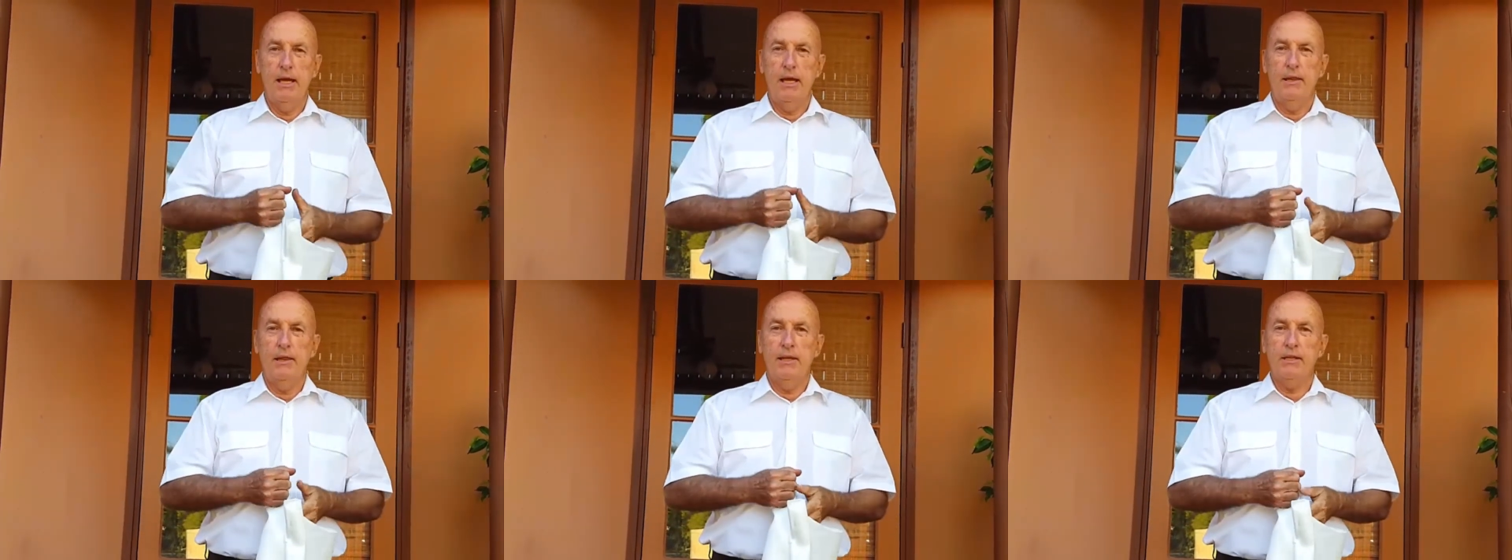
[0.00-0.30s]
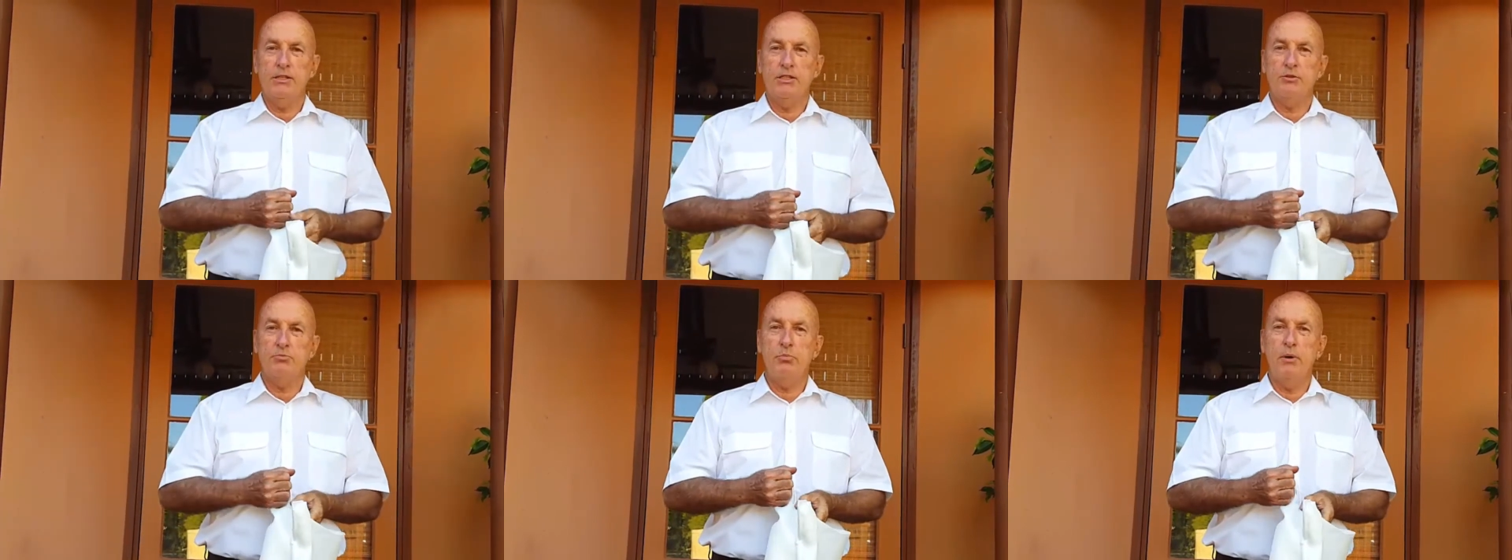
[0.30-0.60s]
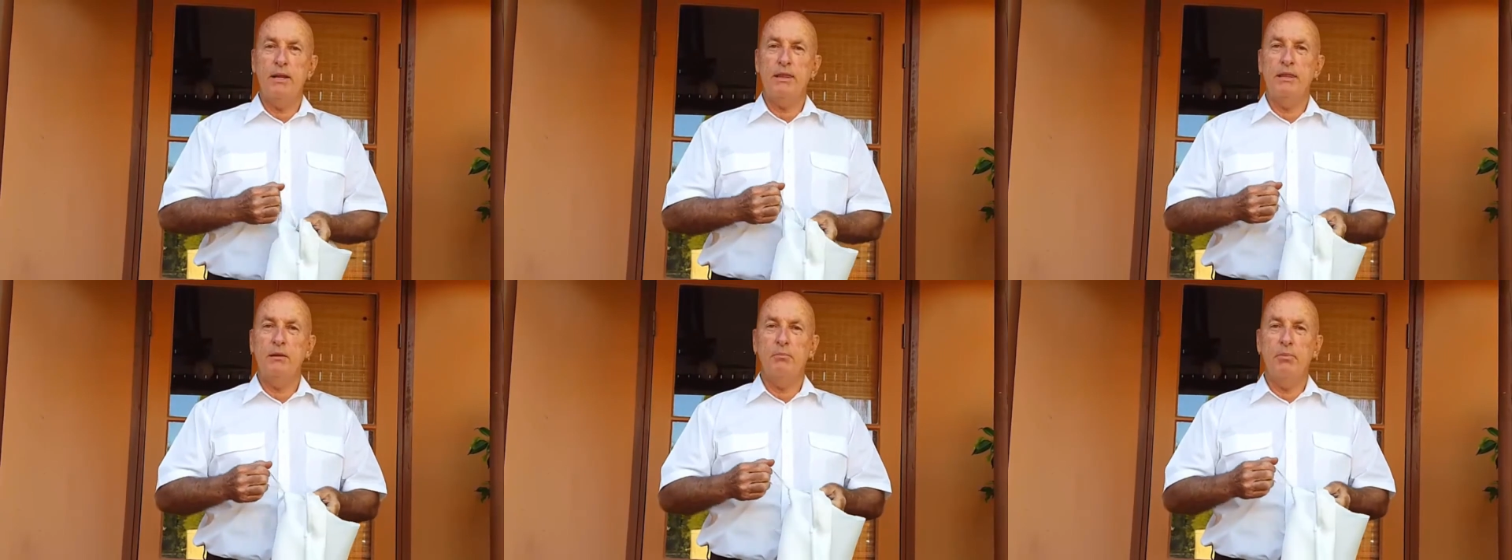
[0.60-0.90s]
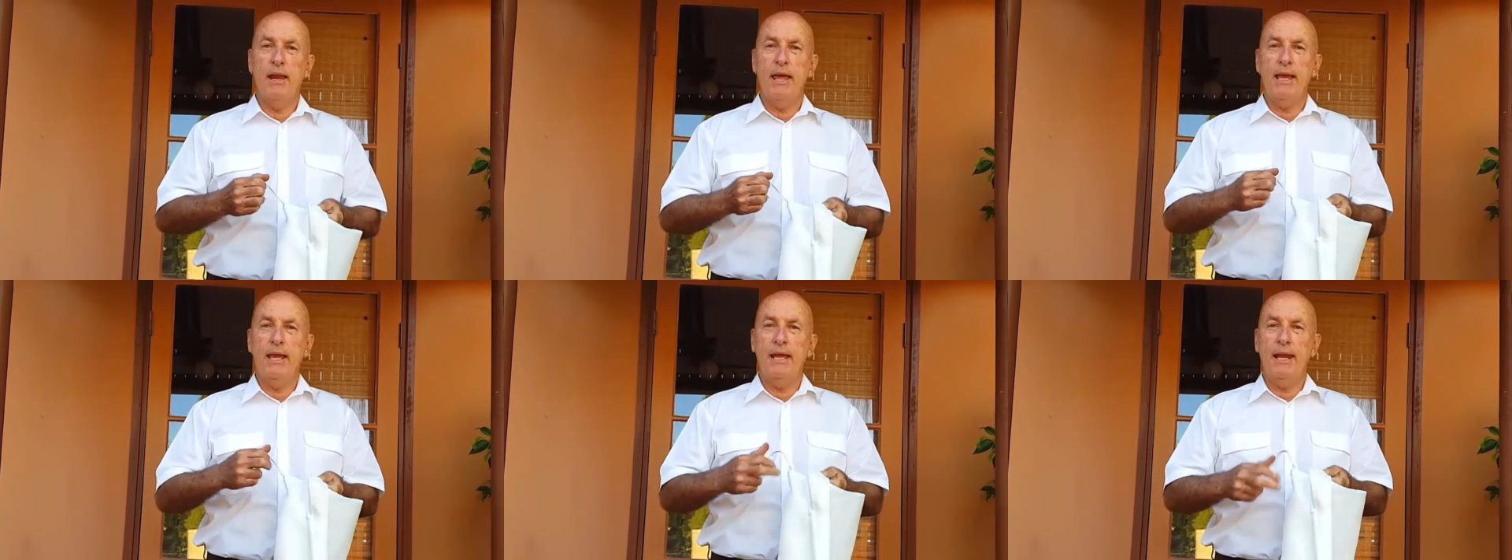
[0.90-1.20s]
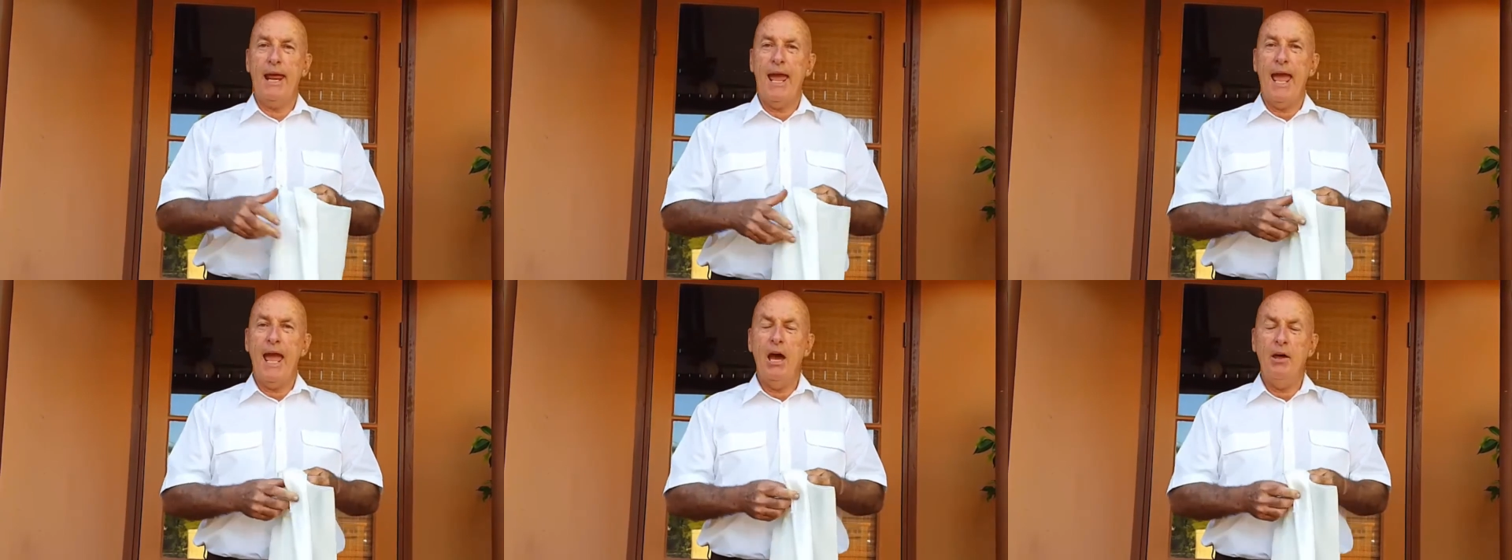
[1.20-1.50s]
Then spread the blanket
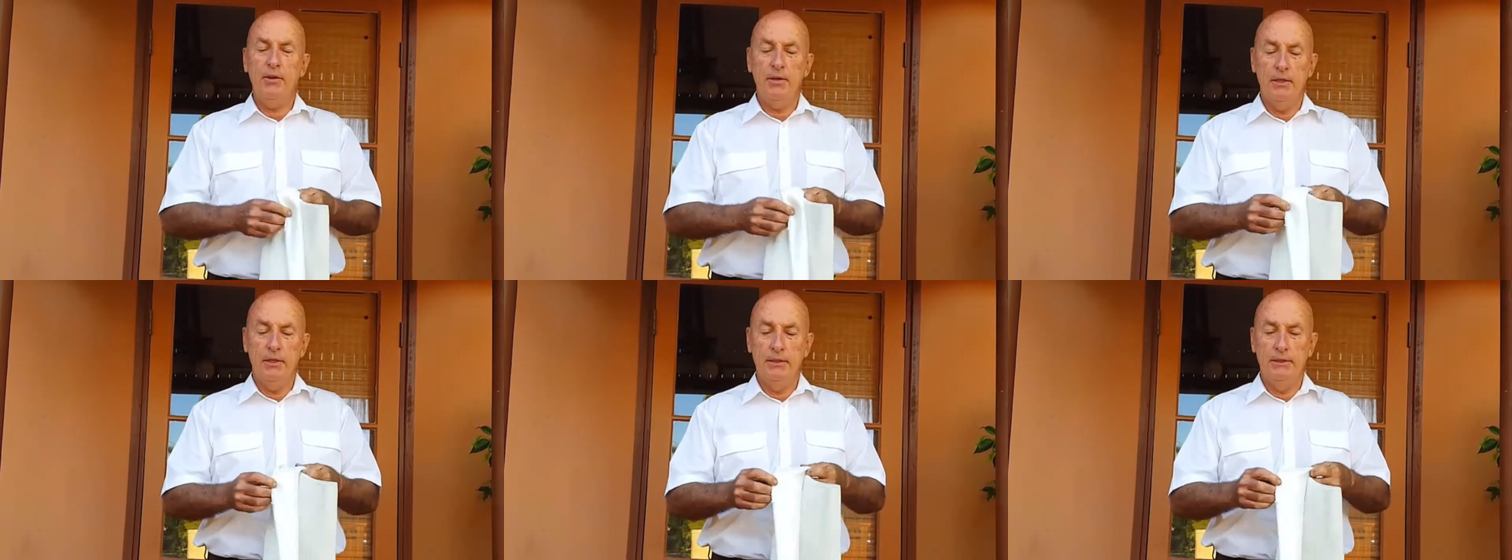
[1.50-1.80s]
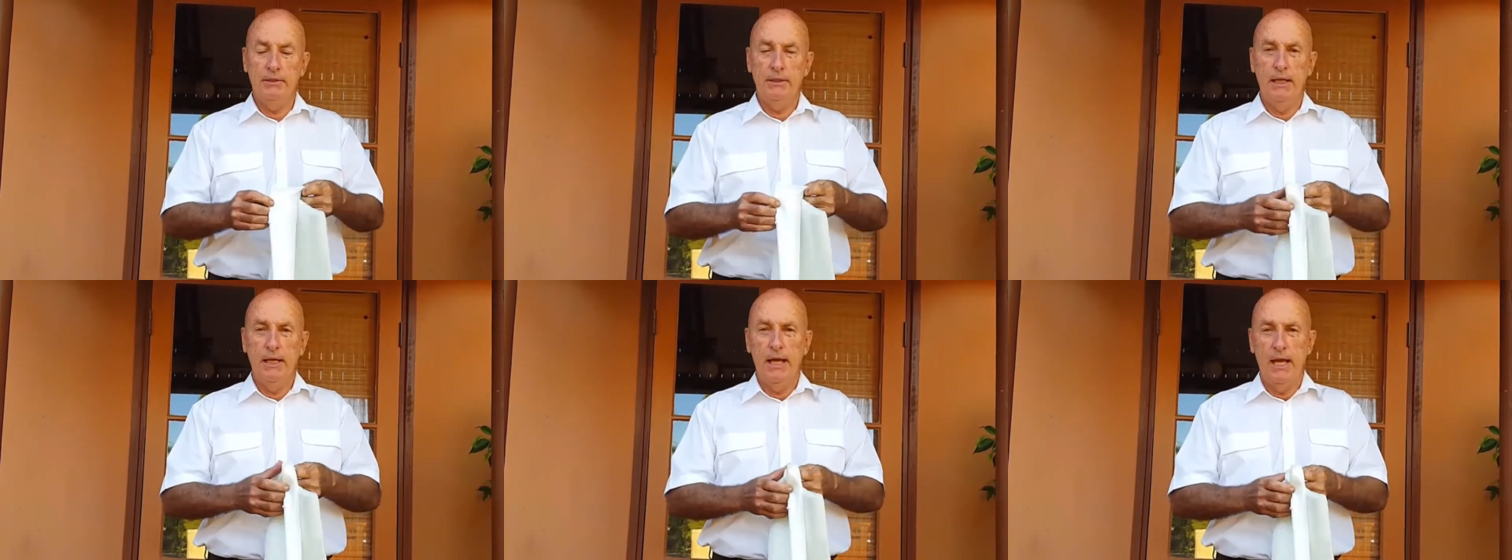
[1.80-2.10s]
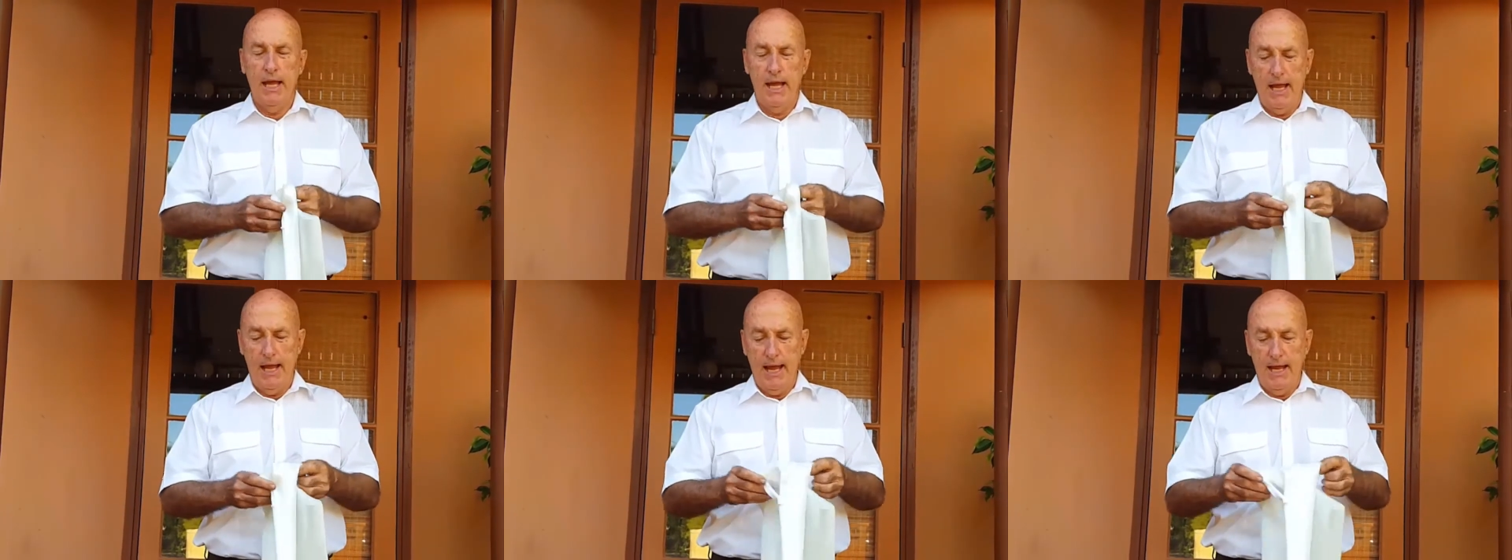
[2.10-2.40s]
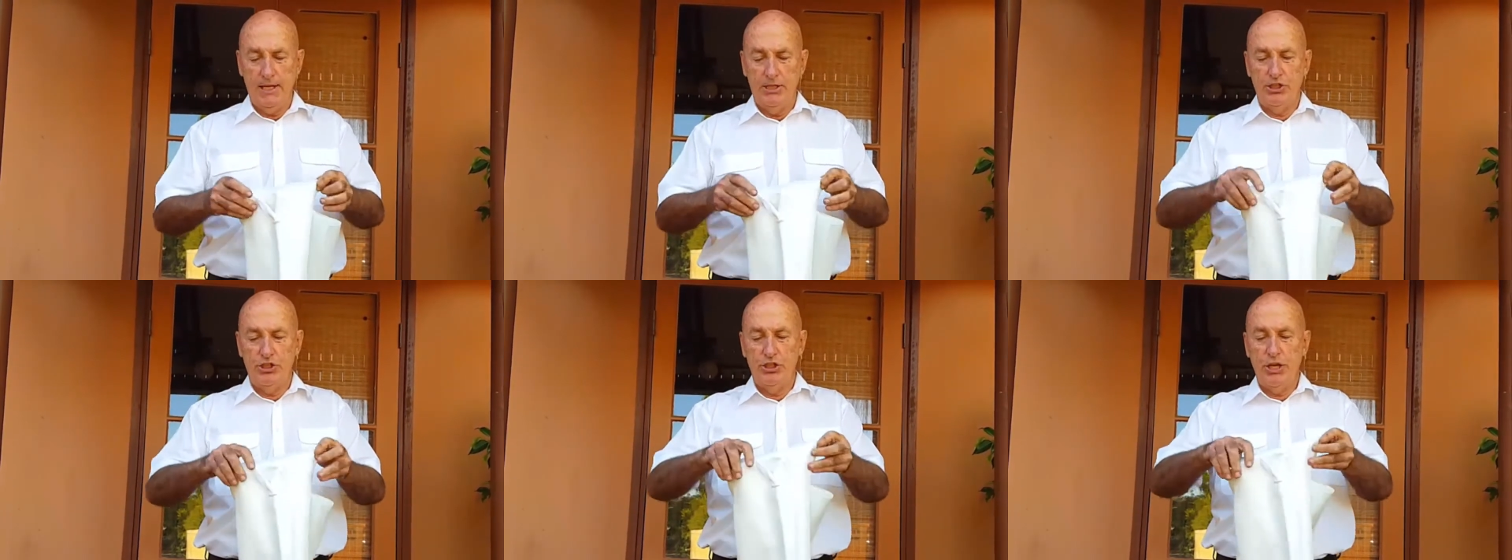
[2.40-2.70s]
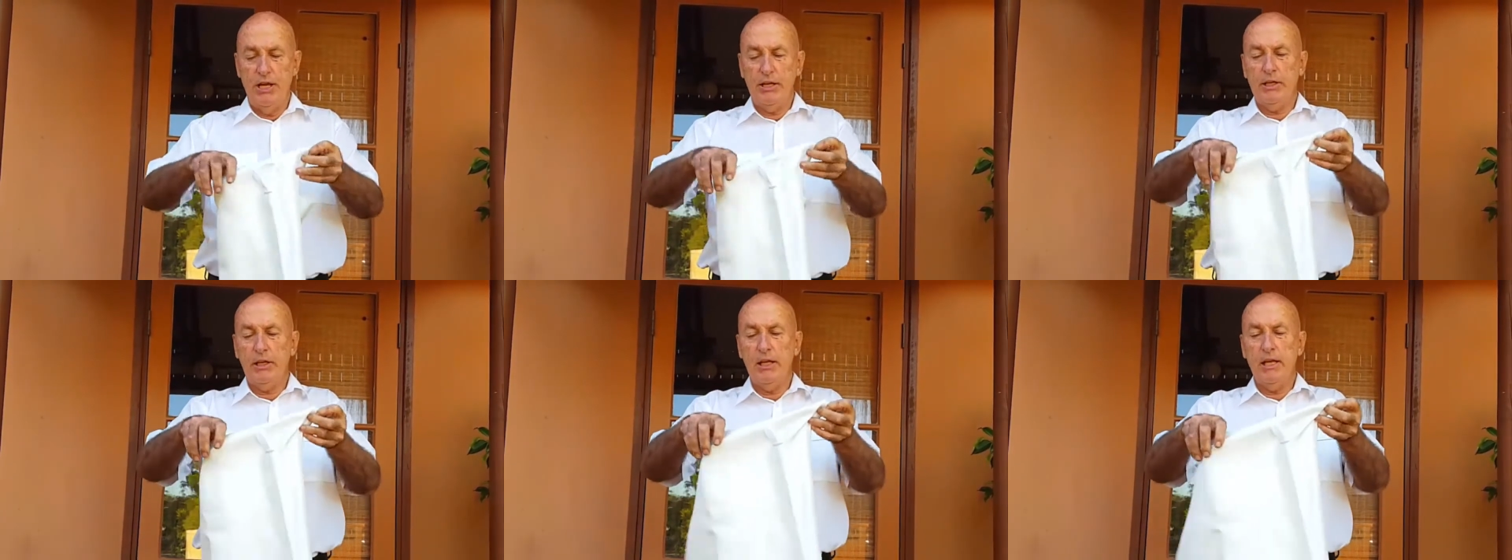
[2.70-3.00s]
out and
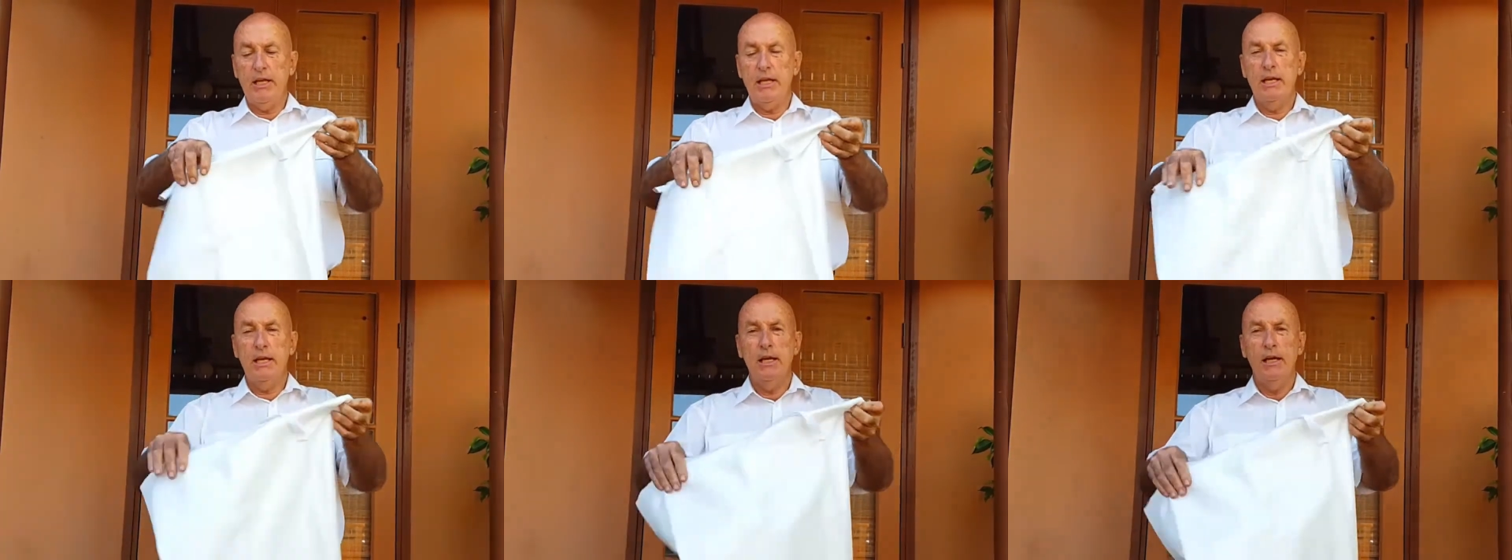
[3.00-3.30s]
gently